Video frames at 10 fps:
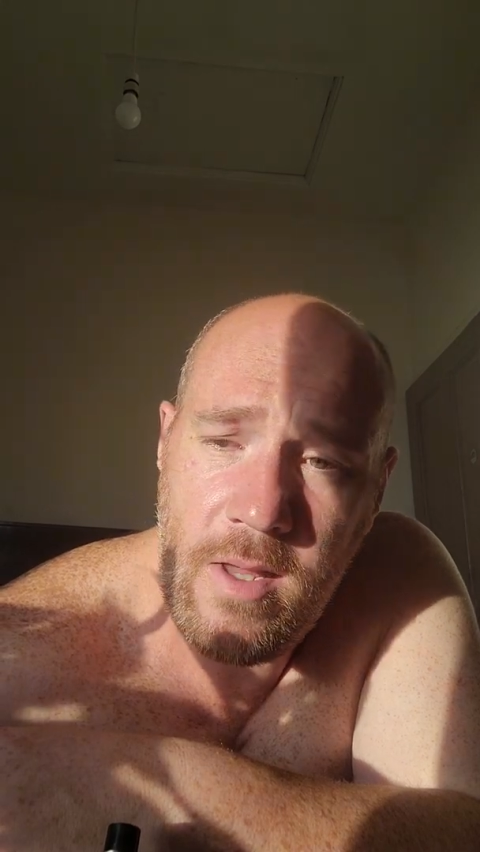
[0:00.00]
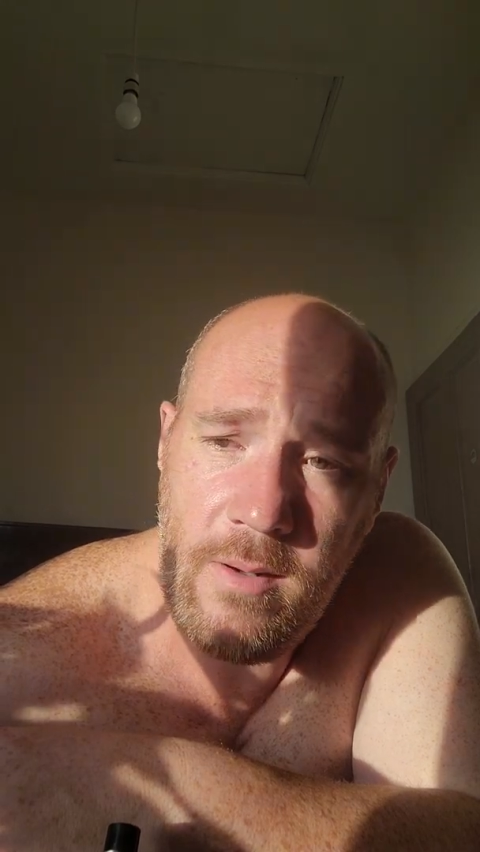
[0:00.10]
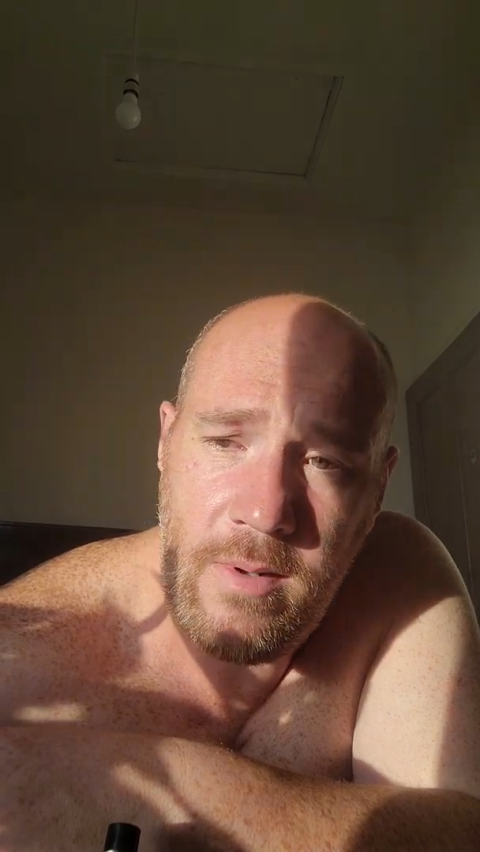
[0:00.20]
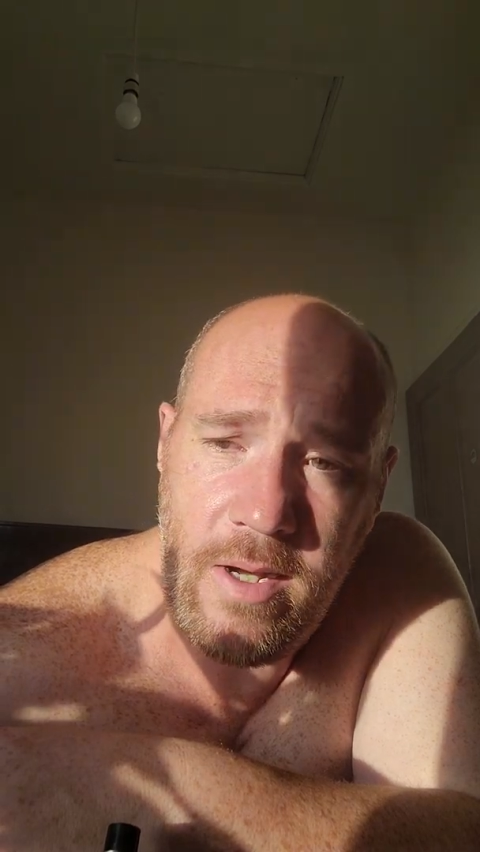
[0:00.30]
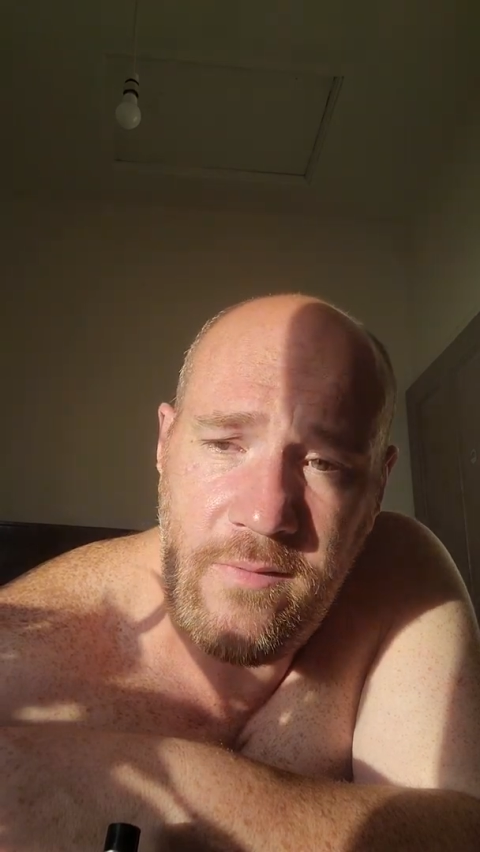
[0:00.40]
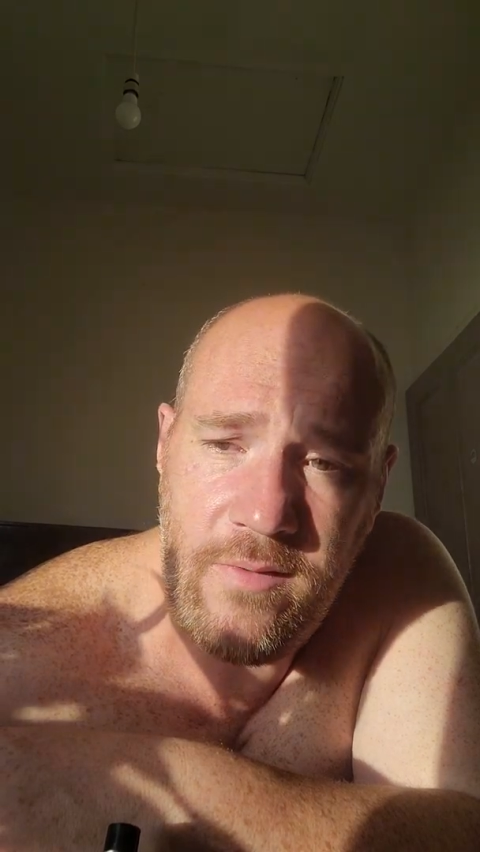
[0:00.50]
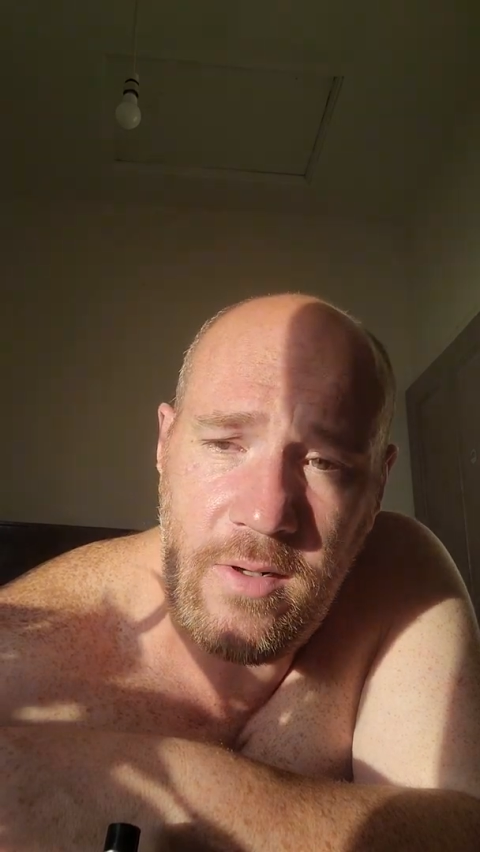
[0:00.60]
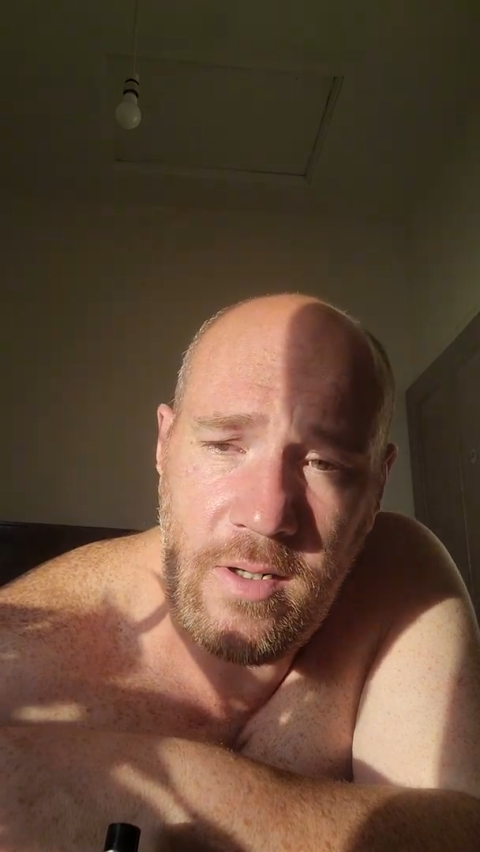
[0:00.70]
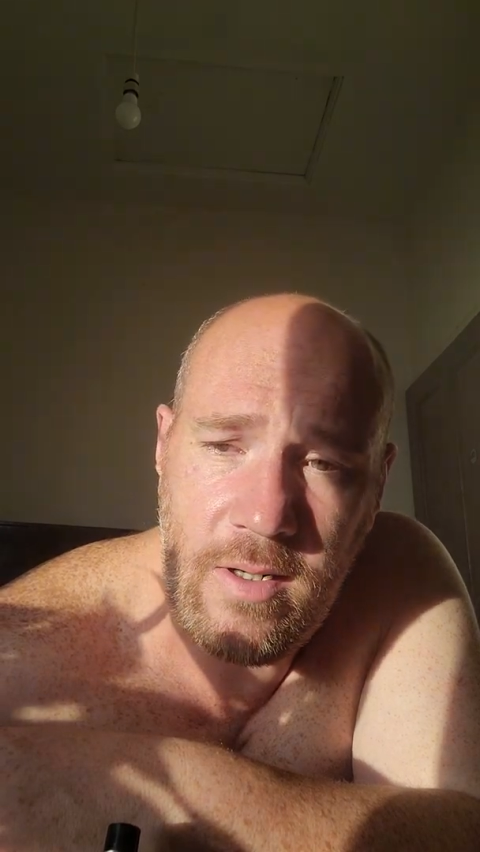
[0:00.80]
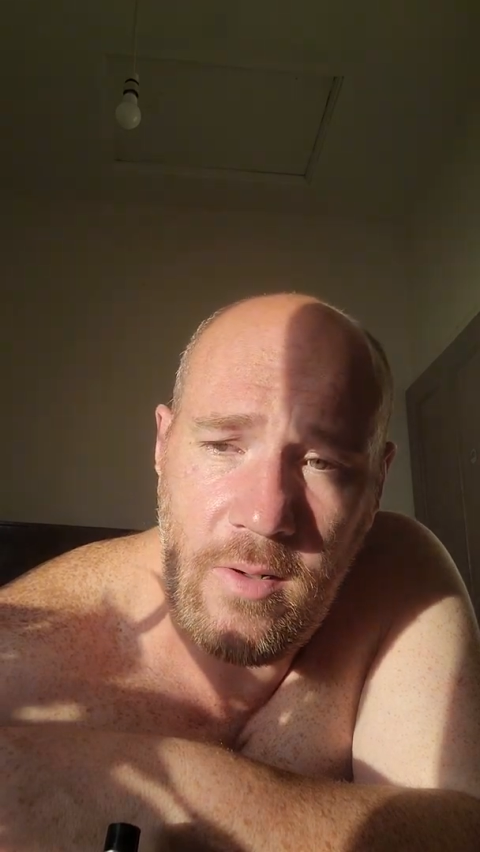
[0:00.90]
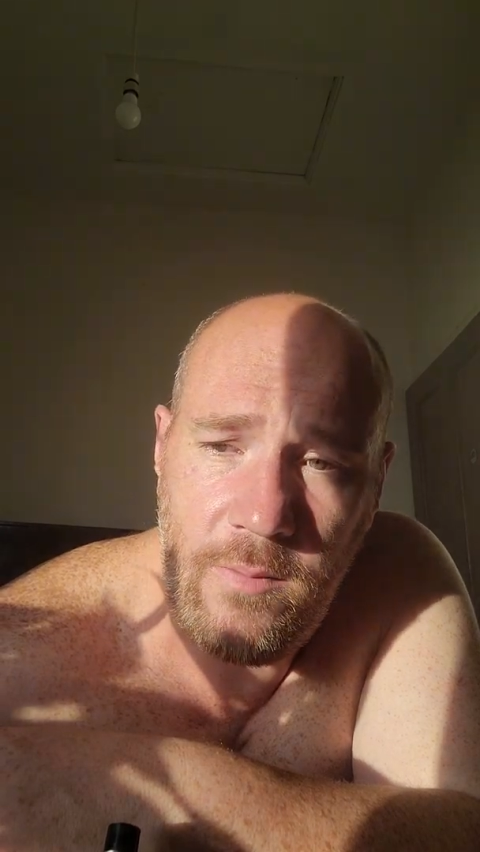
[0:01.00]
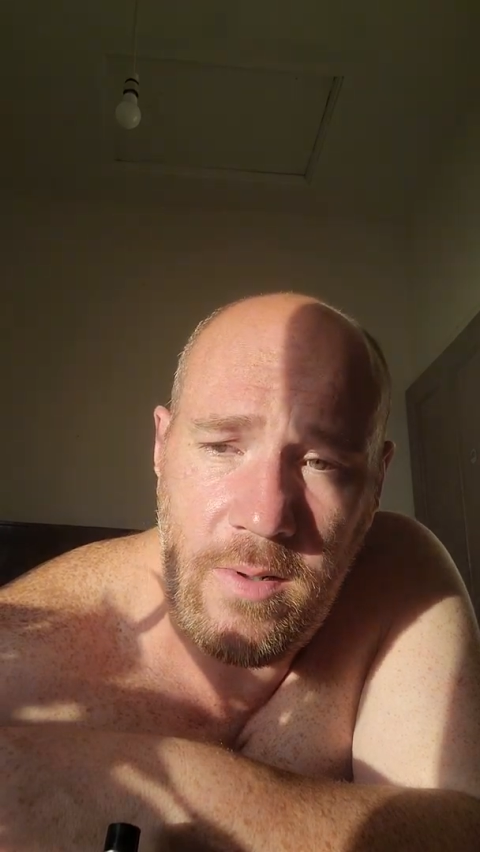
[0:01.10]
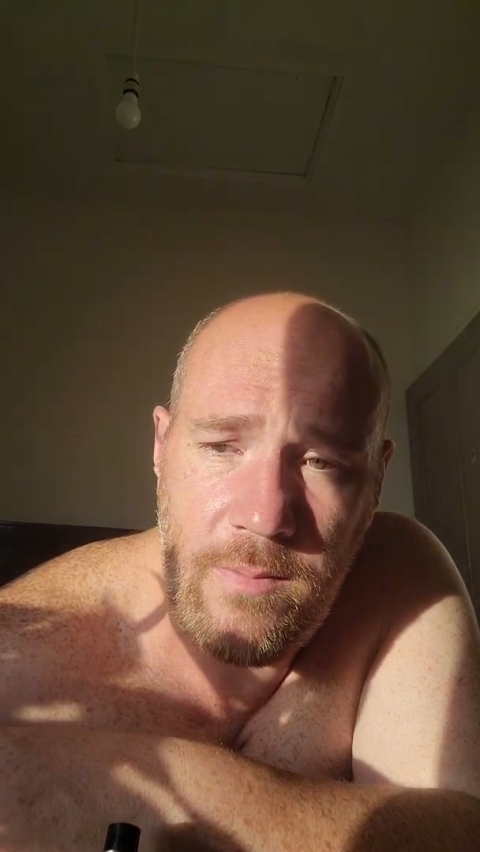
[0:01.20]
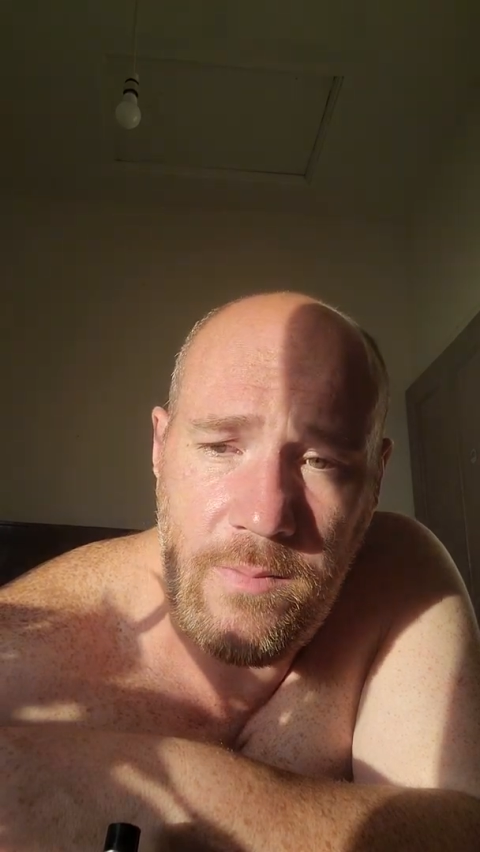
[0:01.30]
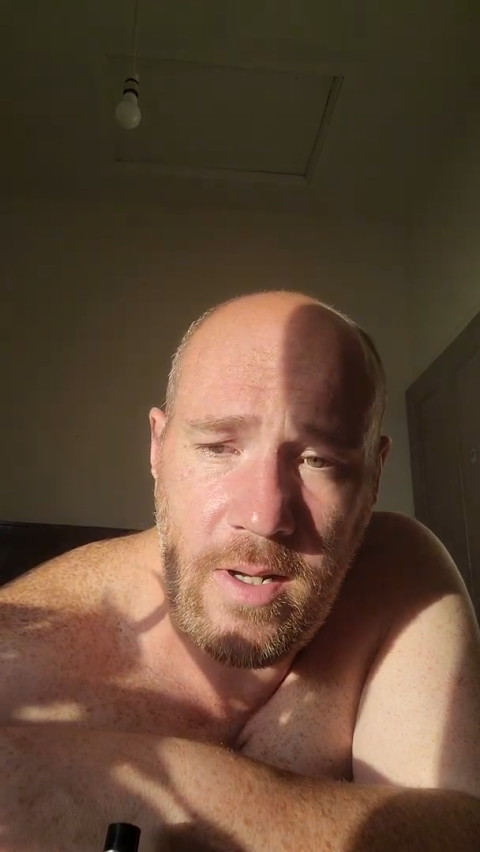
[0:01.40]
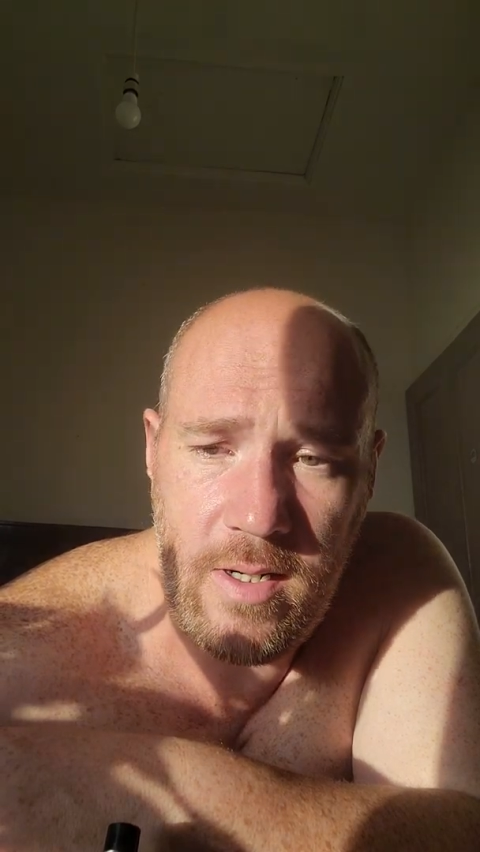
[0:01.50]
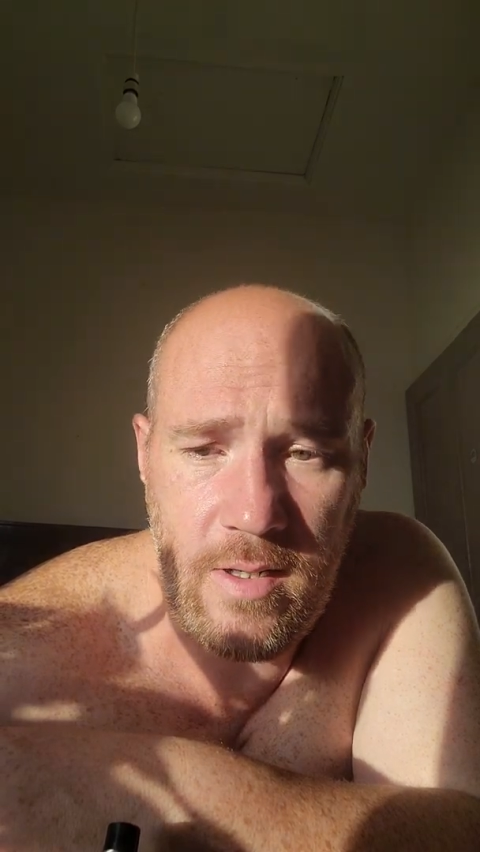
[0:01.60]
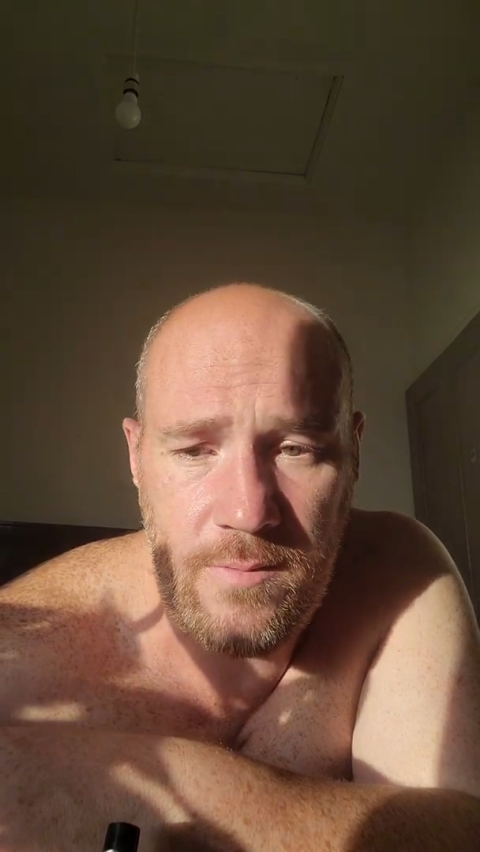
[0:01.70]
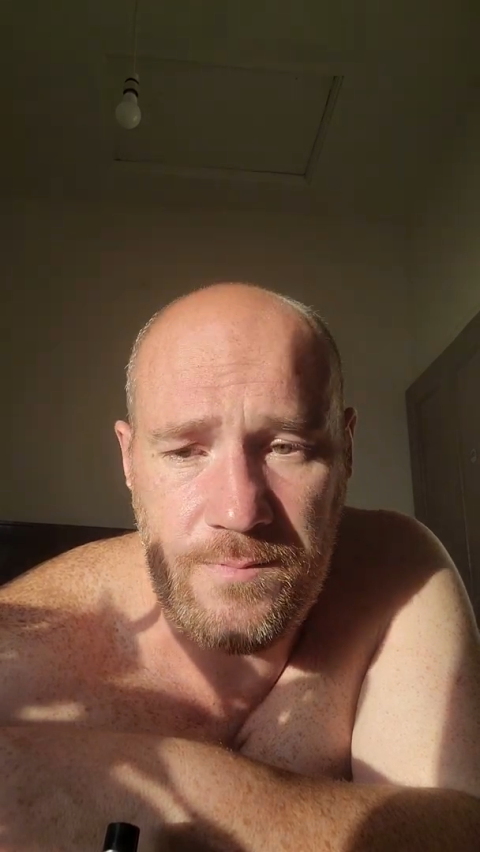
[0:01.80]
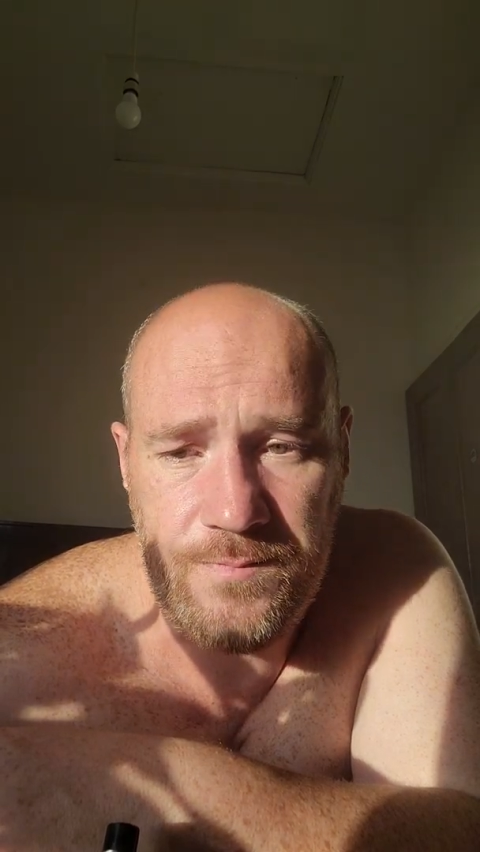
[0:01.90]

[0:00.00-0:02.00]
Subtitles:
I might feel a little bit better.